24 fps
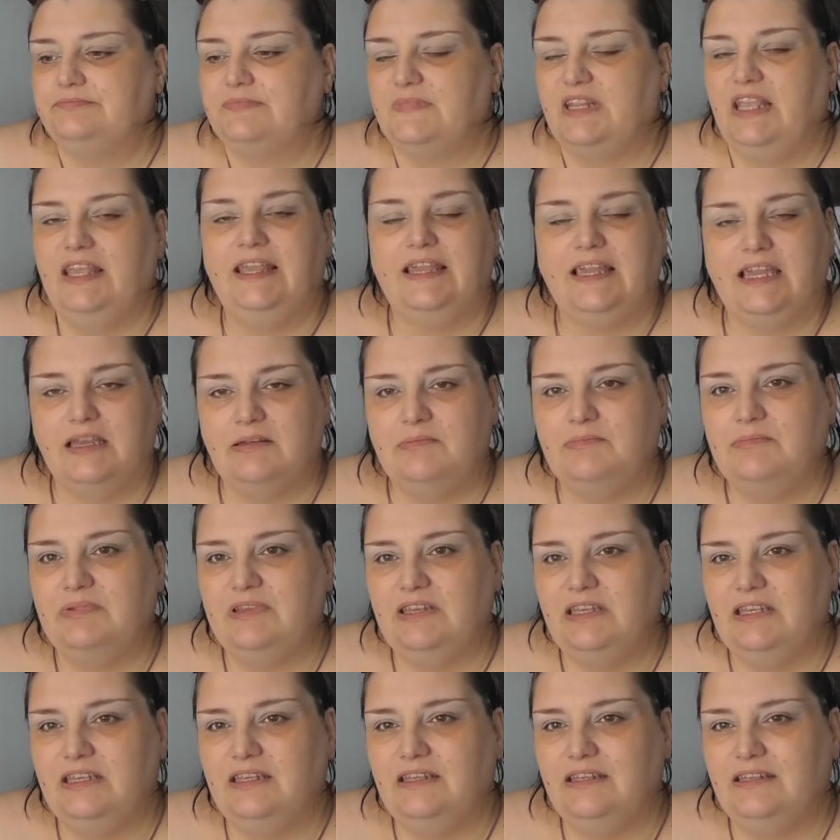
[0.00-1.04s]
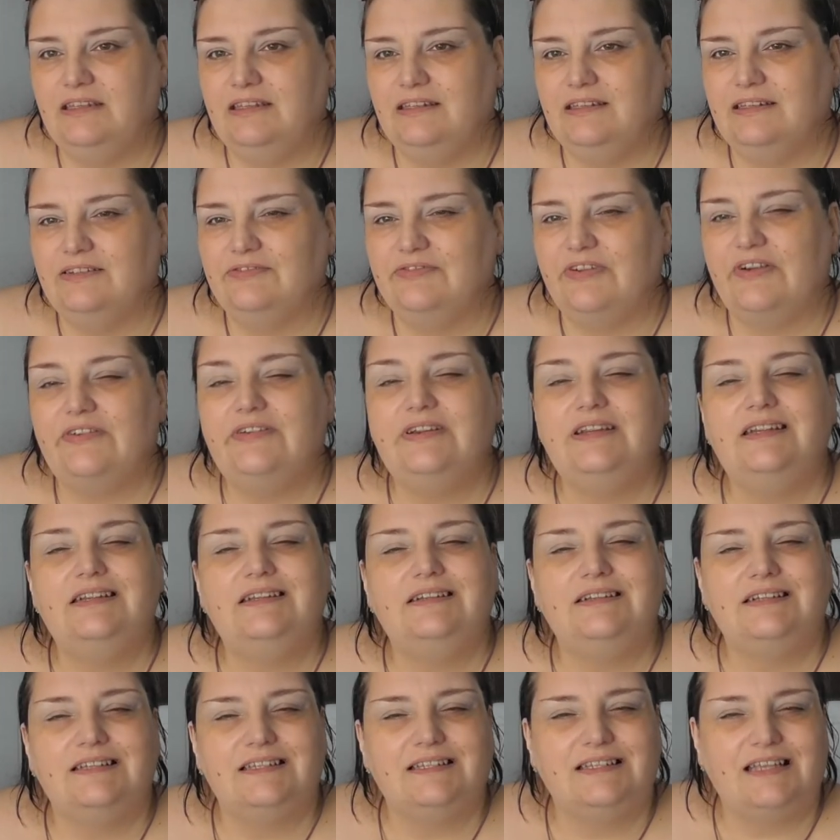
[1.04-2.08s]
It can be very
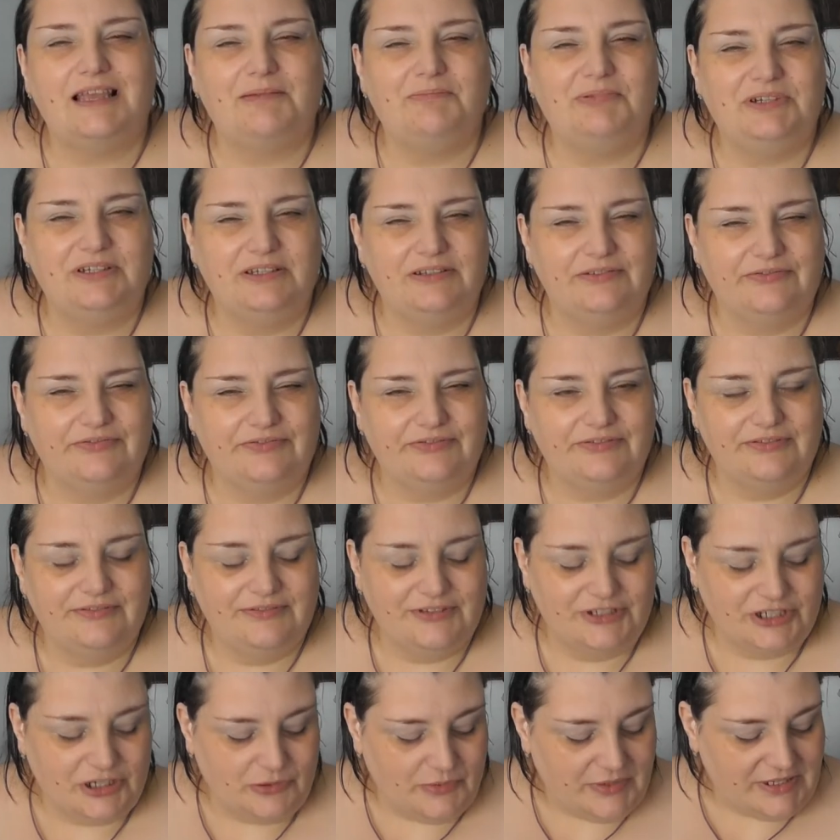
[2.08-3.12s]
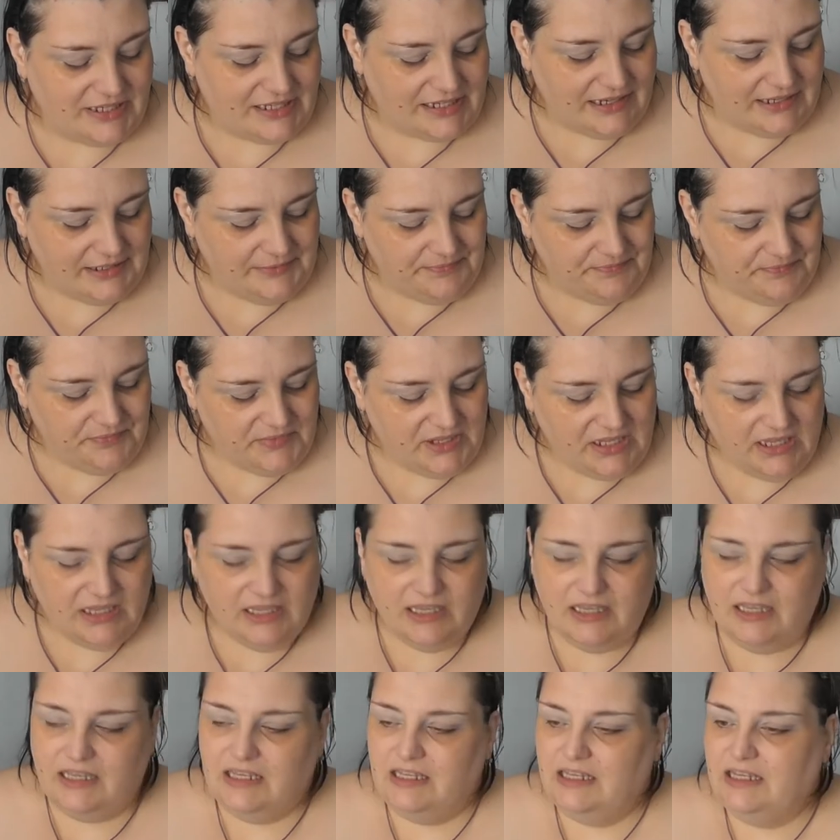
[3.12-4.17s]
deceptive, shall we say.
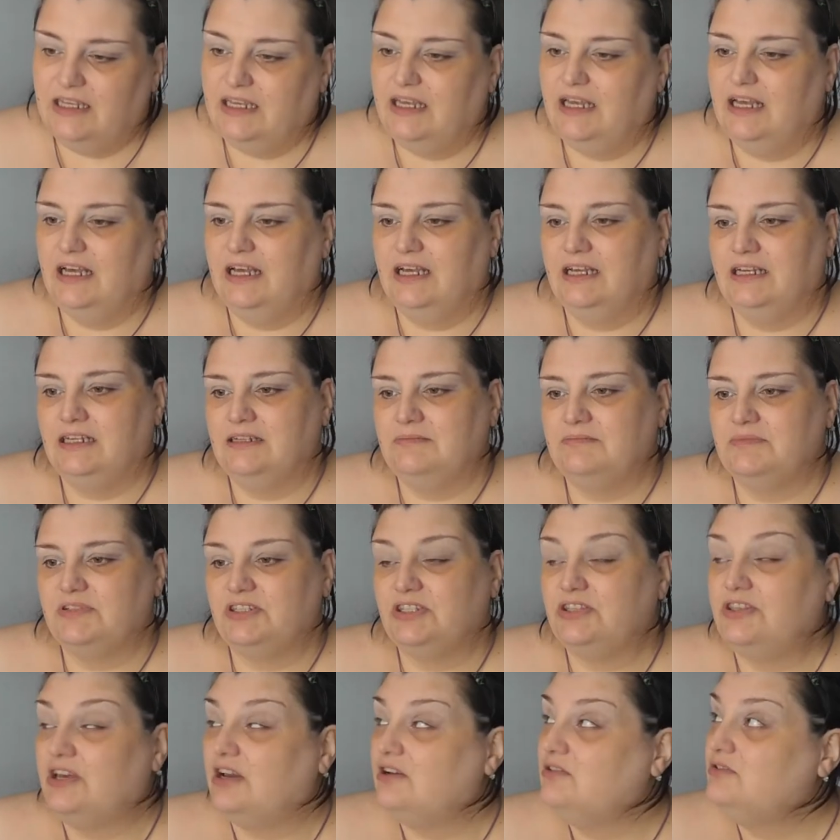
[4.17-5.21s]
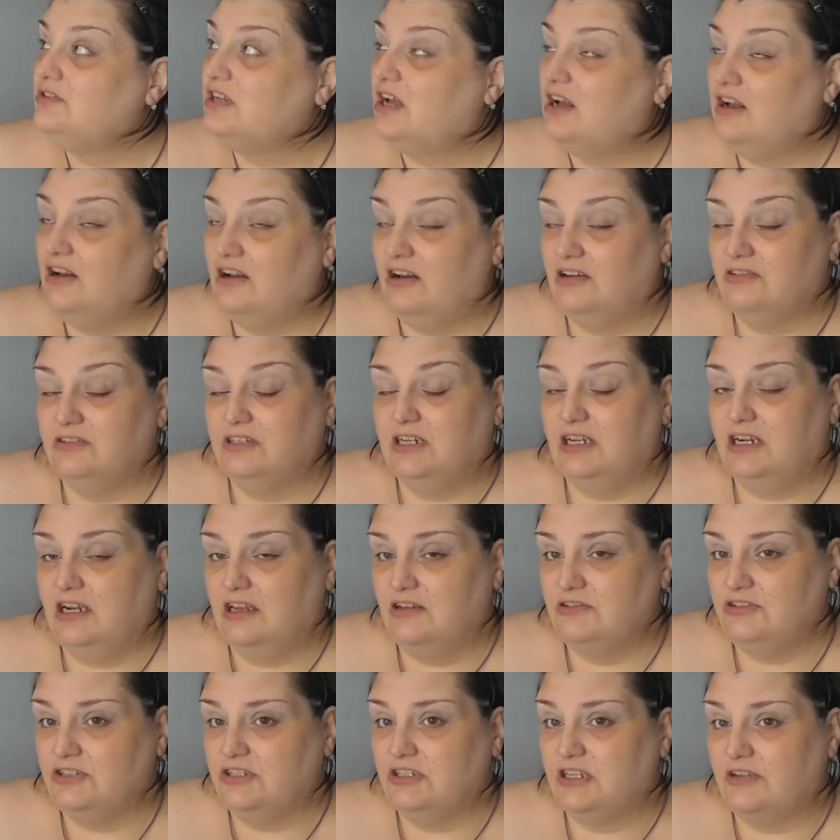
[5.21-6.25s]
So those are the
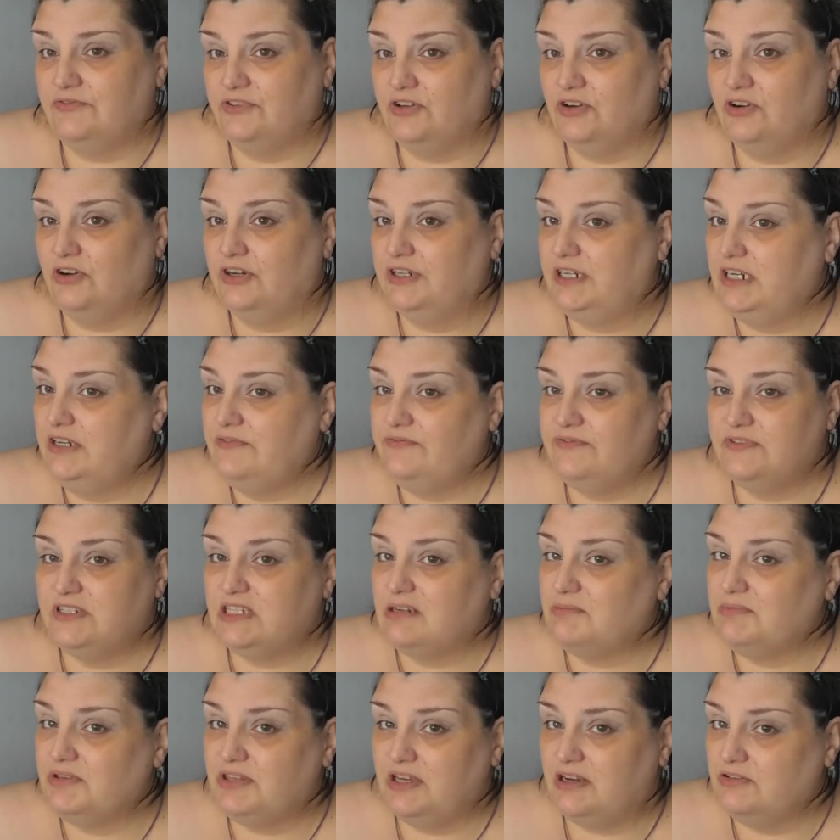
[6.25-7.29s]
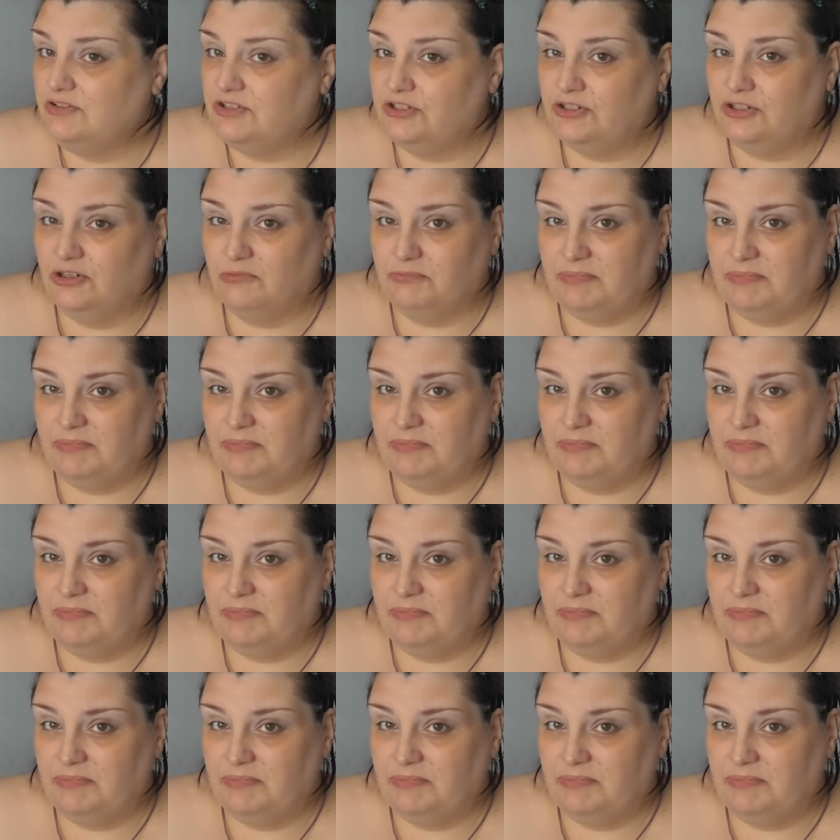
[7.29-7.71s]
closest I've got, and even some of those are not